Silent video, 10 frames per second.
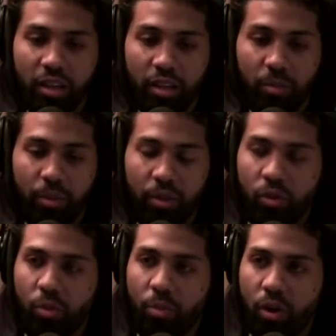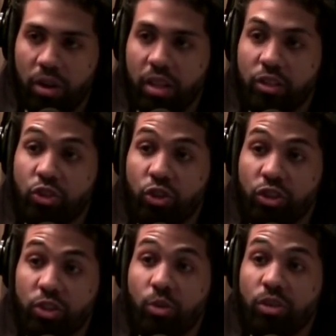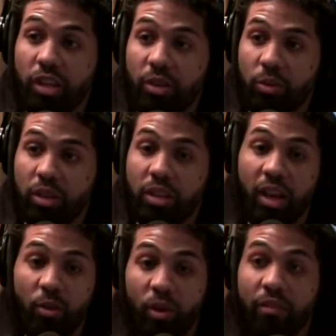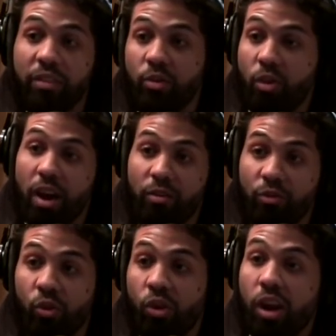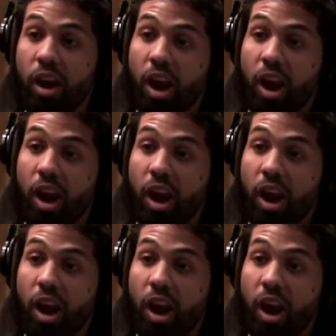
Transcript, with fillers: and the political party that you're associated with, and whatever they riding for,